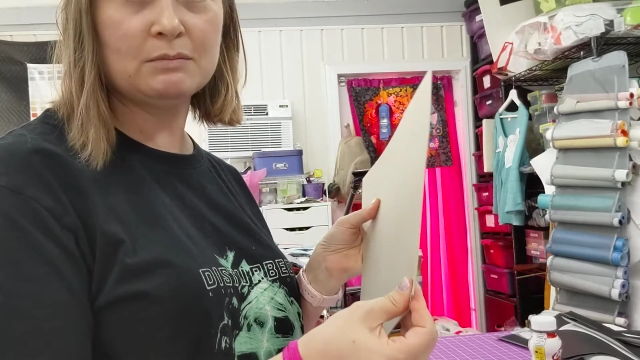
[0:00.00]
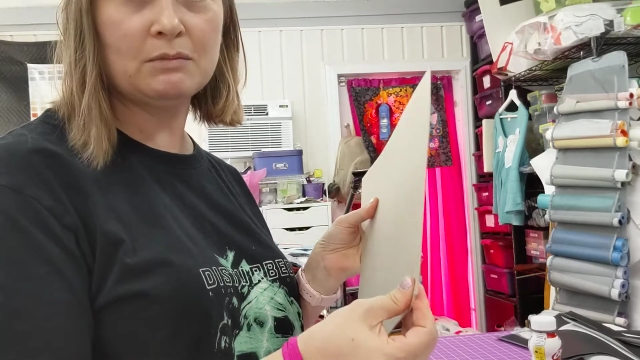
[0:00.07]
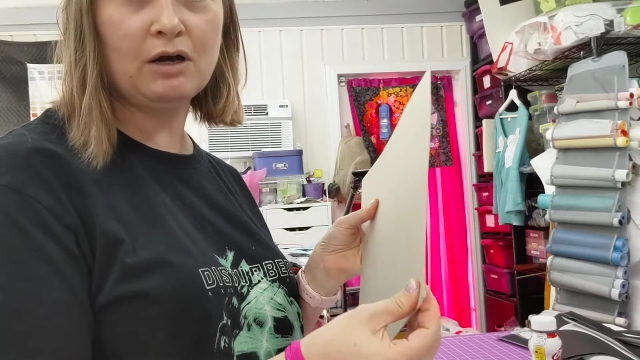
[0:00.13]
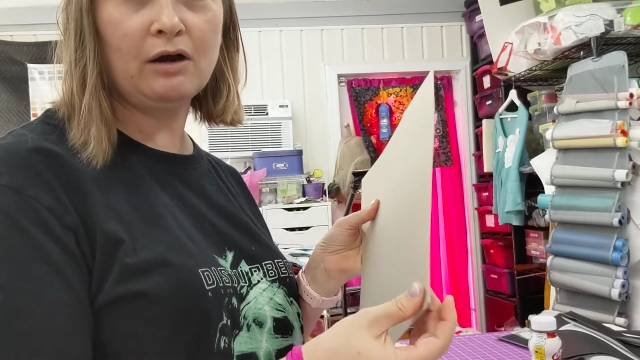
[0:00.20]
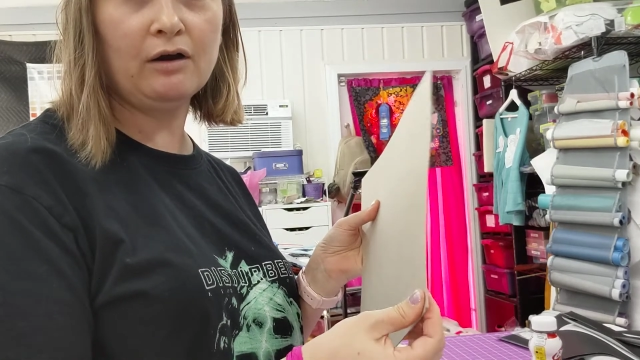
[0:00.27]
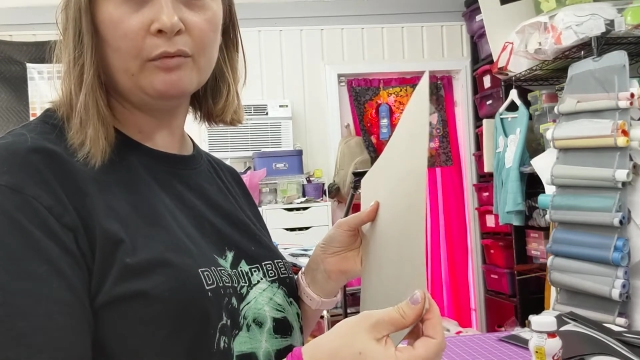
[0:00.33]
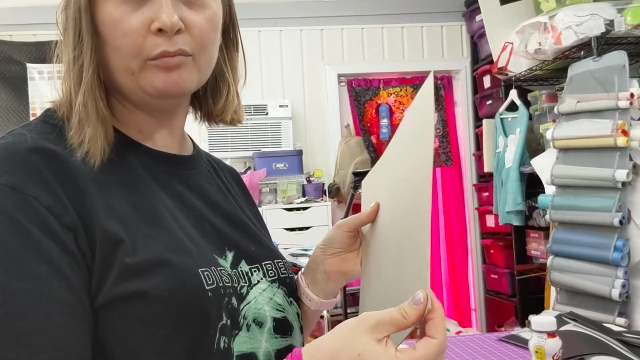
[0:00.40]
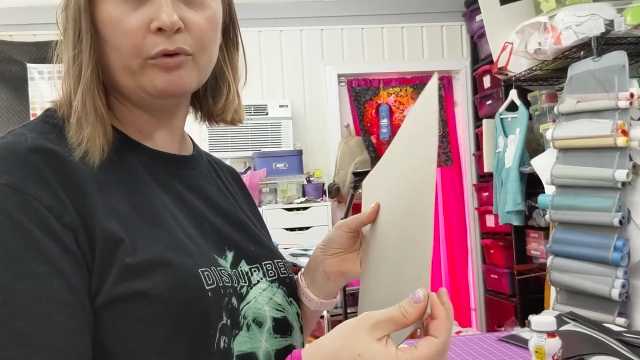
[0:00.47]

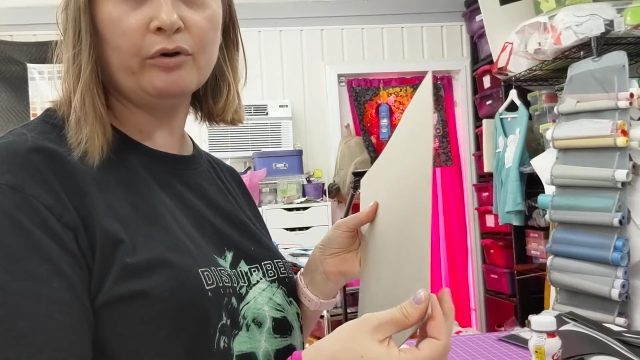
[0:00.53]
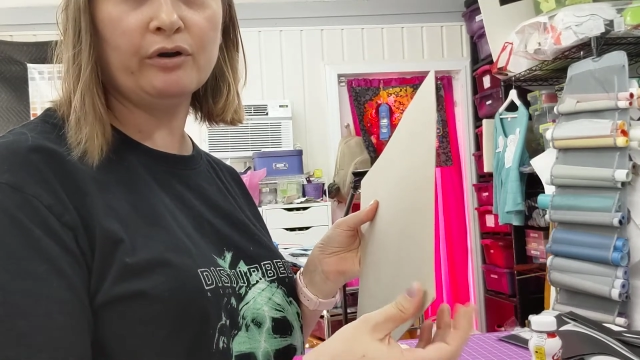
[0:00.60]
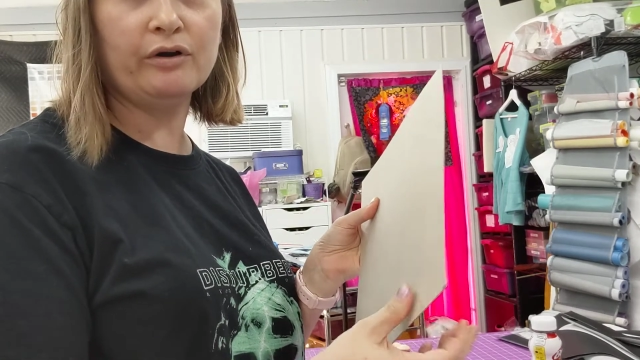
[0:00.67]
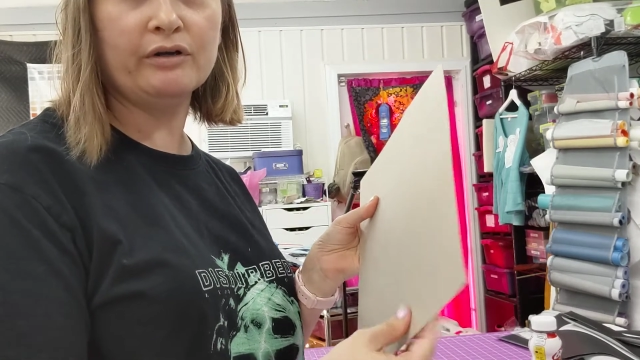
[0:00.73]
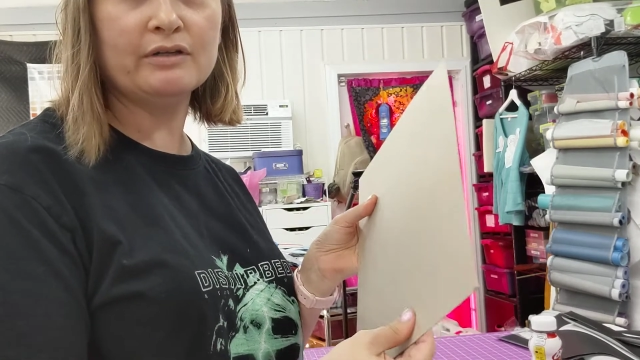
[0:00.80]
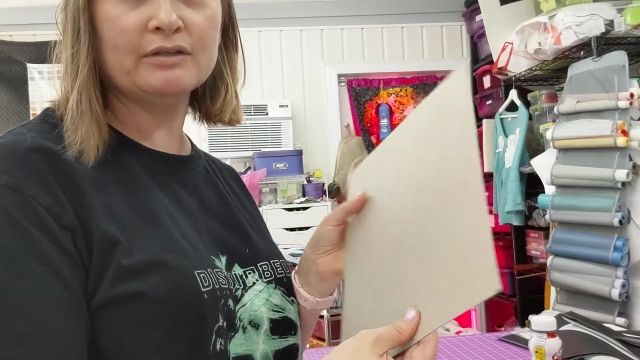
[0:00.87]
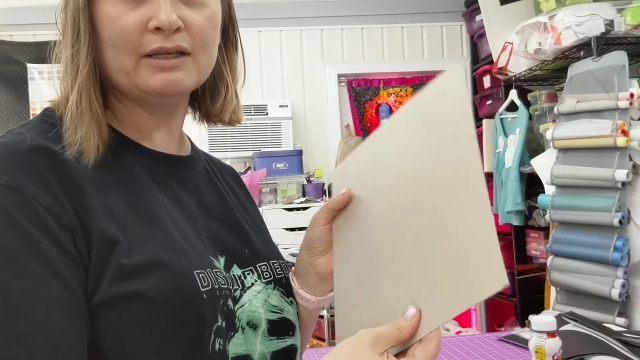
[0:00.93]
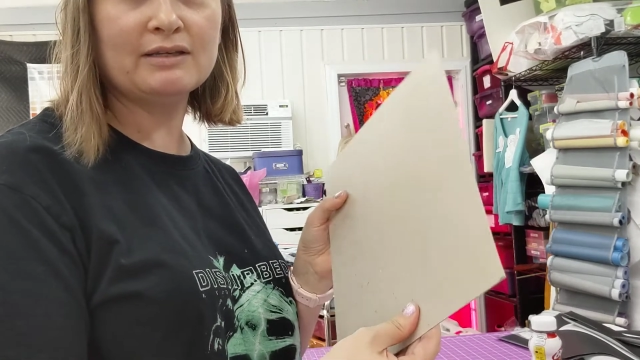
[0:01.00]
cardboard,
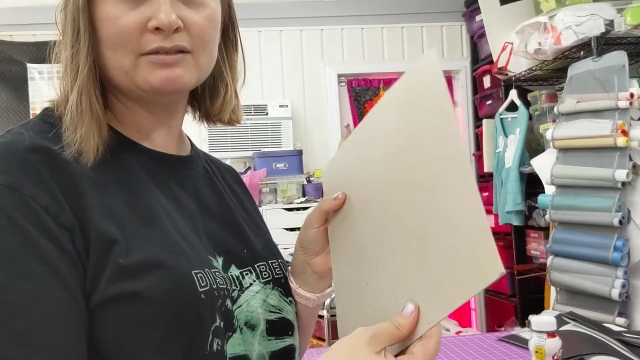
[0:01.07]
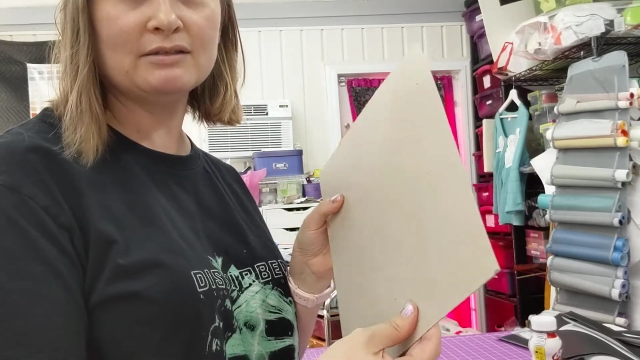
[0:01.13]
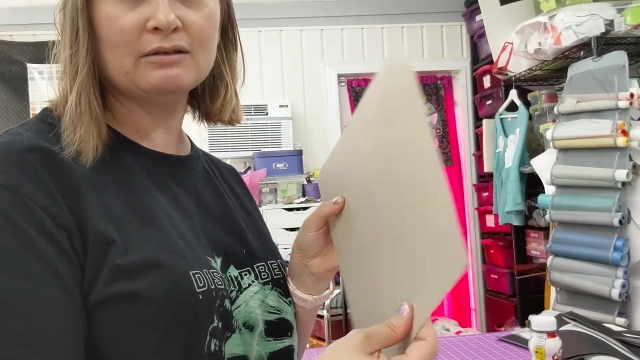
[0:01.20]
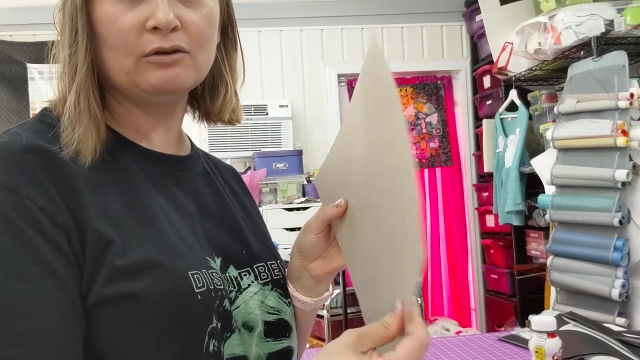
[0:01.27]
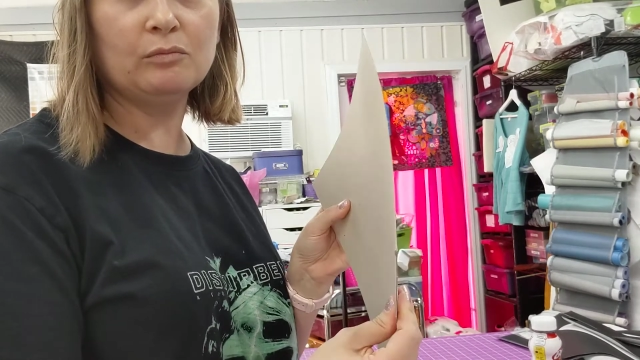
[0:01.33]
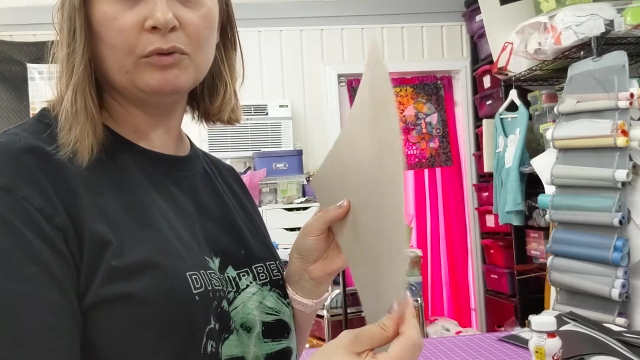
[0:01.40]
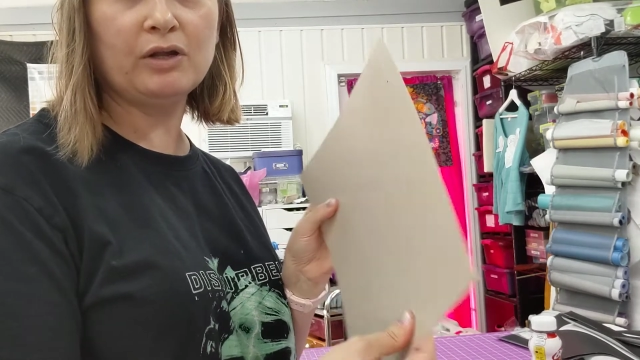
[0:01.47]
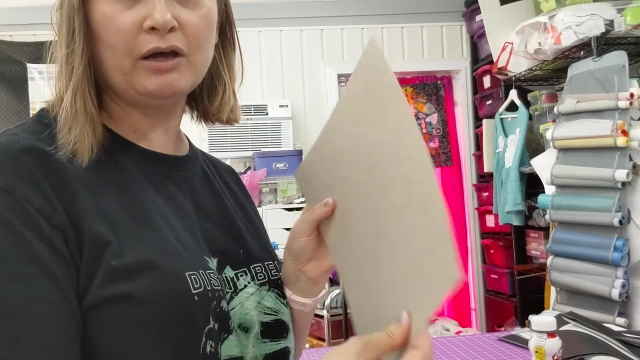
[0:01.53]
like
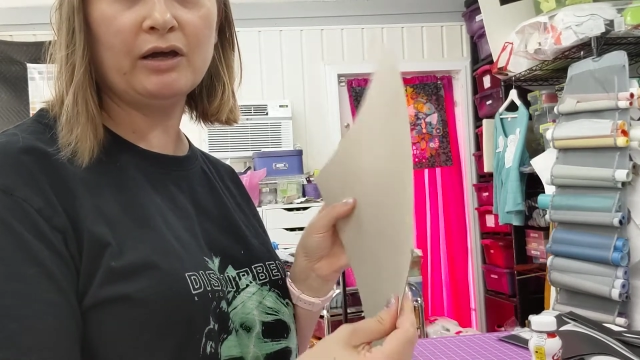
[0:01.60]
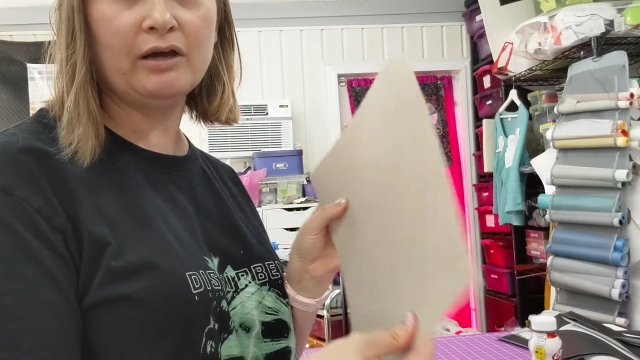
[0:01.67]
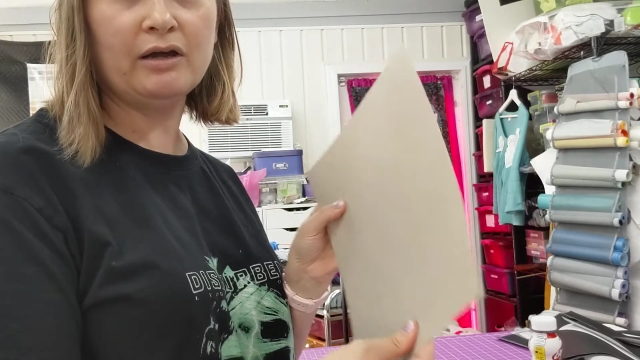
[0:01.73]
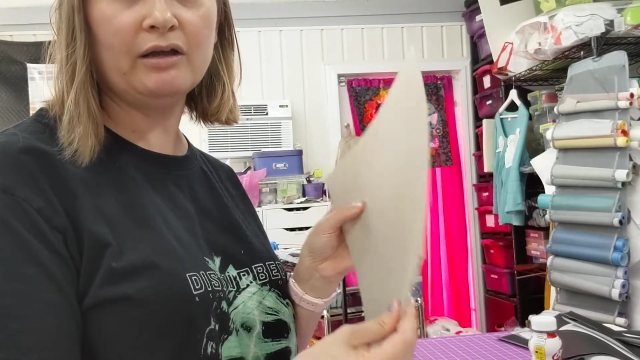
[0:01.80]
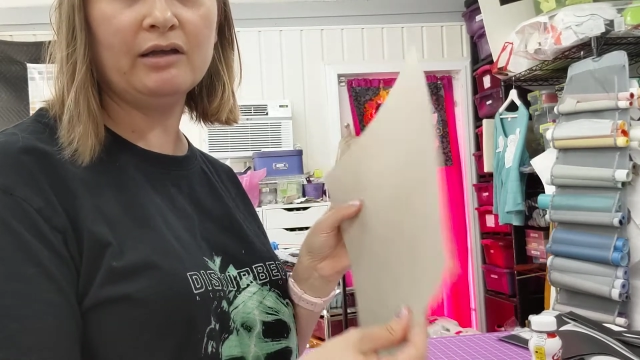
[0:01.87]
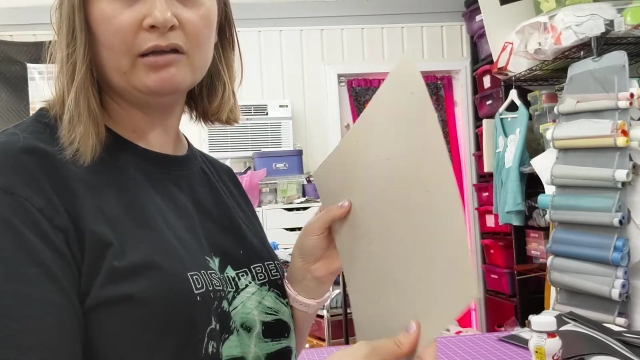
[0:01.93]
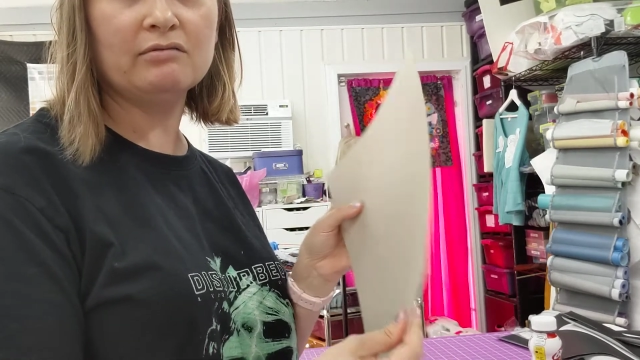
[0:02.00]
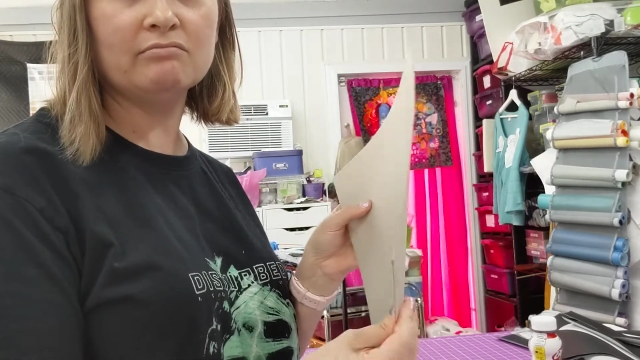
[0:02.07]
single
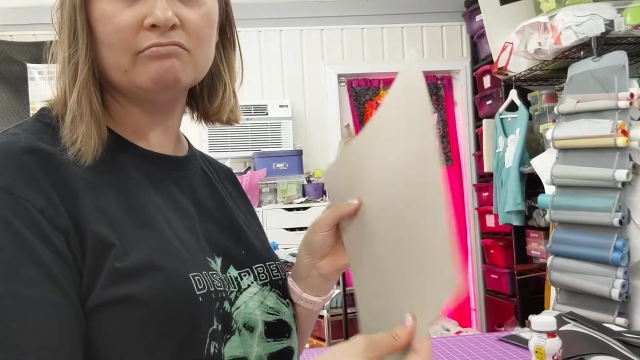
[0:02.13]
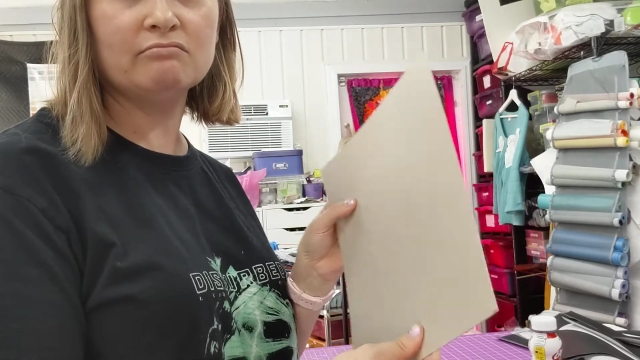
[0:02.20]
ply.